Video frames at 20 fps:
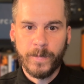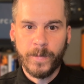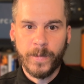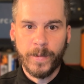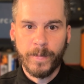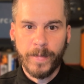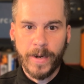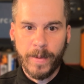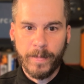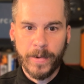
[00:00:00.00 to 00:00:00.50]

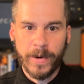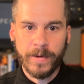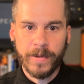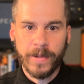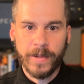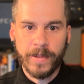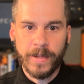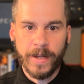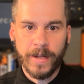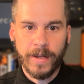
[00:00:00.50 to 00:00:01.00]
remember
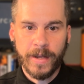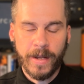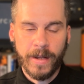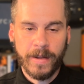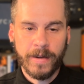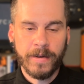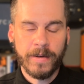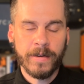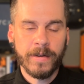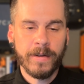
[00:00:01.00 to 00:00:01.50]
that they
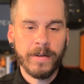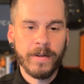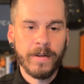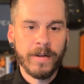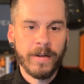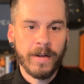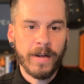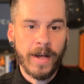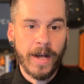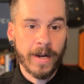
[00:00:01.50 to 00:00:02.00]
can
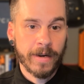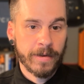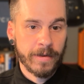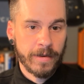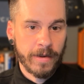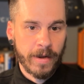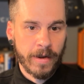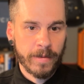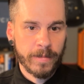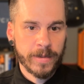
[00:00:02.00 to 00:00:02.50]
act
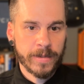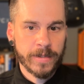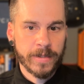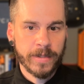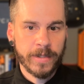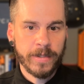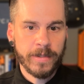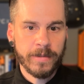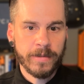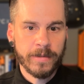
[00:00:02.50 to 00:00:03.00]

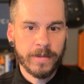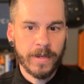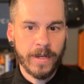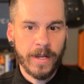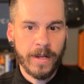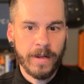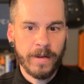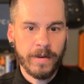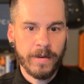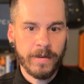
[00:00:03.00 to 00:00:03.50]
autonomously
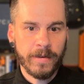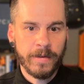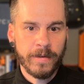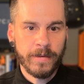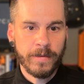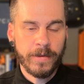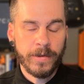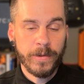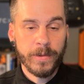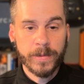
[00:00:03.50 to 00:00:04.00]
and
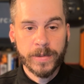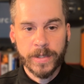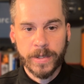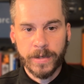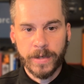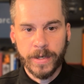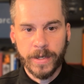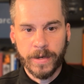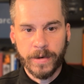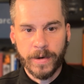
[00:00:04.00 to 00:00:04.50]
do
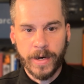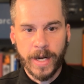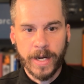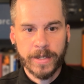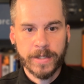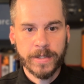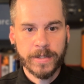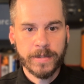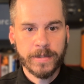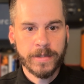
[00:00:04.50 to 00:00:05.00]
certain
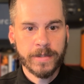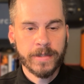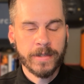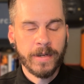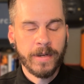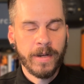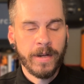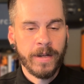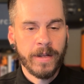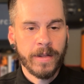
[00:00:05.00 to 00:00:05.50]
interactions.
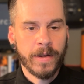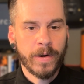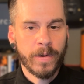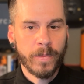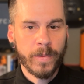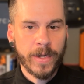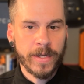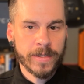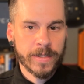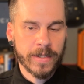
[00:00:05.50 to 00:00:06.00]
There
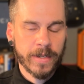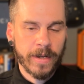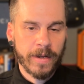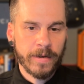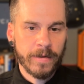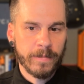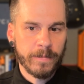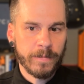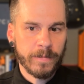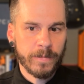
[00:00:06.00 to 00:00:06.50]
are ways to
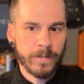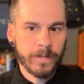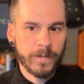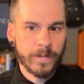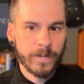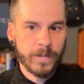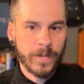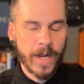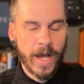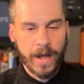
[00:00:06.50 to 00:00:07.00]
kind of
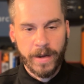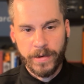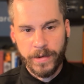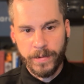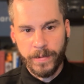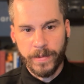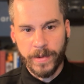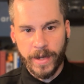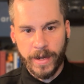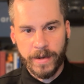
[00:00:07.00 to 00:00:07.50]
not
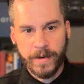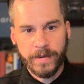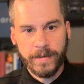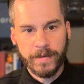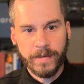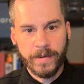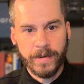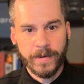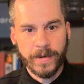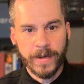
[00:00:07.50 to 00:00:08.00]
do that.
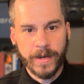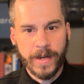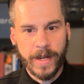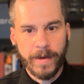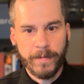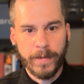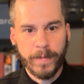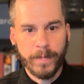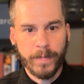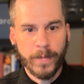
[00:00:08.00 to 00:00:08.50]
You can
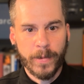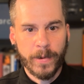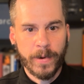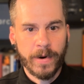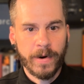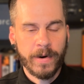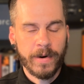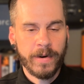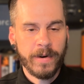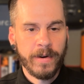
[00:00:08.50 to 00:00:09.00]
have a
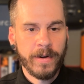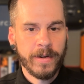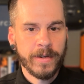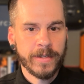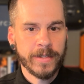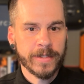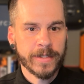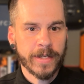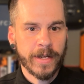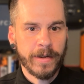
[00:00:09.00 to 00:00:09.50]
more
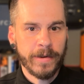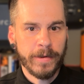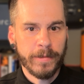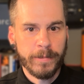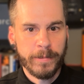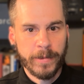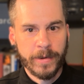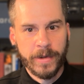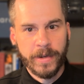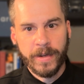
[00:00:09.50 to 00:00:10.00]
just kind
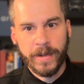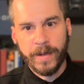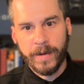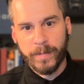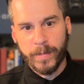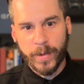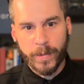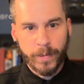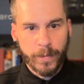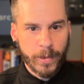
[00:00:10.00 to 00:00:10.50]
of
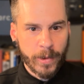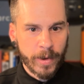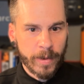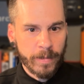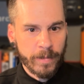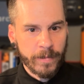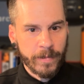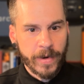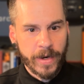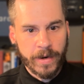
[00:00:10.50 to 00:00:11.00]

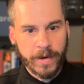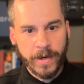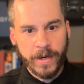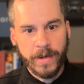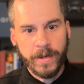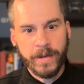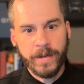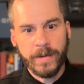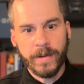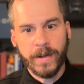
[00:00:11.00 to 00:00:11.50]
perform
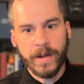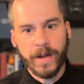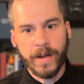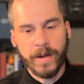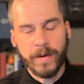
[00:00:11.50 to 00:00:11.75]
very